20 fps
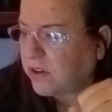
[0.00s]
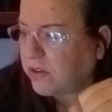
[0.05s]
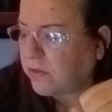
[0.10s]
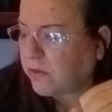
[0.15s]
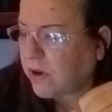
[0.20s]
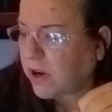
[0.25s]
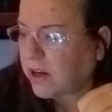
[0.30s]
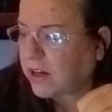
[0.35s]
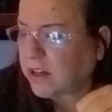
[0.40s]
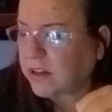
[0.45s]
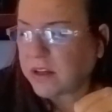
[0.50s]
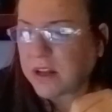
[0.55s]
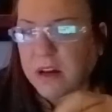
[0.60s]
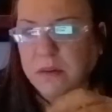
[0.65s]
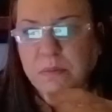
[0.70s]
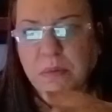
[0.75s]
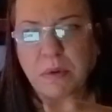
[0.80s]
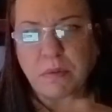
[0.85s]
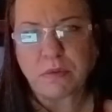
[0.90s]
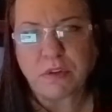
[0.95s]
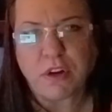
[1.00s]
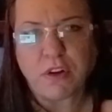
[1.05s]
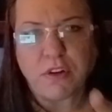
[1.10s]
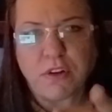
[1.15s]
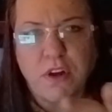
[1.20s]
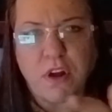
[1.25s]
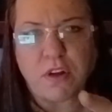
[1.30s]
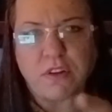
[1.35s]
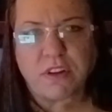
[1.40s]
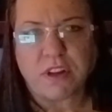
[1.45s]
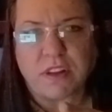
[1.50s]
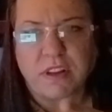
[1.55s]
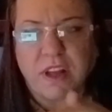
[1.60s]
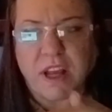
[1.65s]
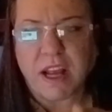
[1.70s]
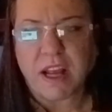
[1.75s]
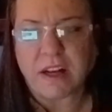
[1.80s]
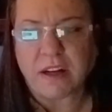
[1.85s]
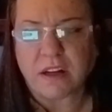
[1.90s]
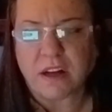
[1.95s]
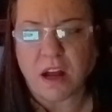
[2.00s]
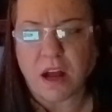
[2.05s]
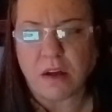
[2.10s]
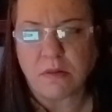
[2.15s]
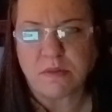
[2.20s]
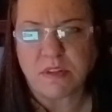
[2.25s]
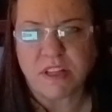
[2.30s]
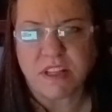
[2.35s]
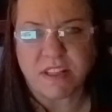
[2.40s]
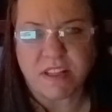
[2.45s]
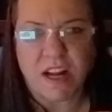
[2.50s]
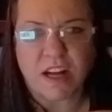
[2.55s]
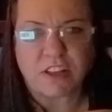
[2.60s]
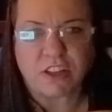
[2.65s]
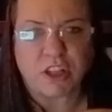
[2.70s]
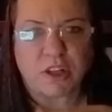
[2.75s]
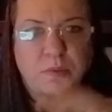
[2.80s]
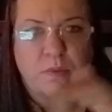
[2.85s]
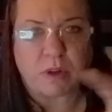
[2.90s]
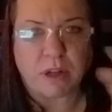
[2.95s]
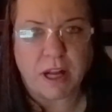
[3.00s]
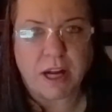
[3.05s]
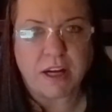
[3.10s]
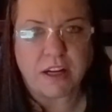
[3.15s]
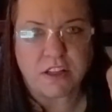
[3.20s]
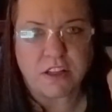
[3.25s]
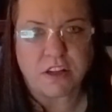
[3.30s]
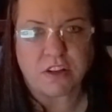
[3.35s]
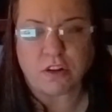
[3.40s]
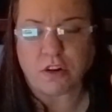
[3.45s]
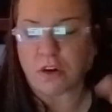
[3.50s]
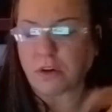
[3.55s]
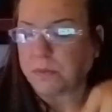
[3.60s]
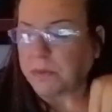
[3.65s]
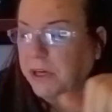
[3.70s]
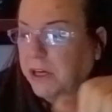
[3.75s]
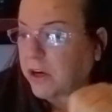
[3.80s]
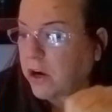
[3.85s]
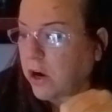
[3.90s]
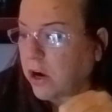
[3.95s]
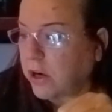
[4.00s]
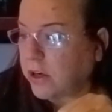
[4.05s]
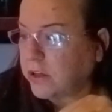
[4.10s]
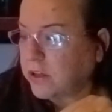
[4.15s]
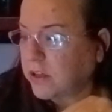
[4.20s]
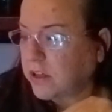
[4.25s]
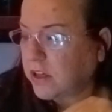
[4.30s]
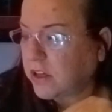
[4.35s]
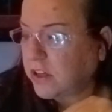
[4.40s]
Right? A lot of people don't know that the 8 of Cups is actually related to the Hermit card,